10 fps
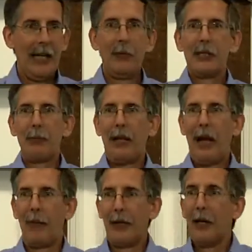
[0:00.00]
he was
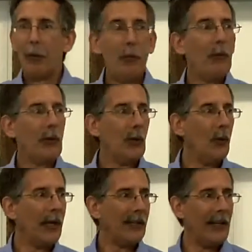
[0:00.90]
plowing, but we were
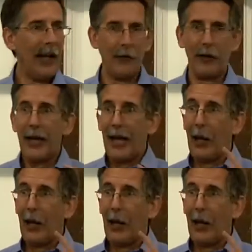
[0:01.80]
doing it together.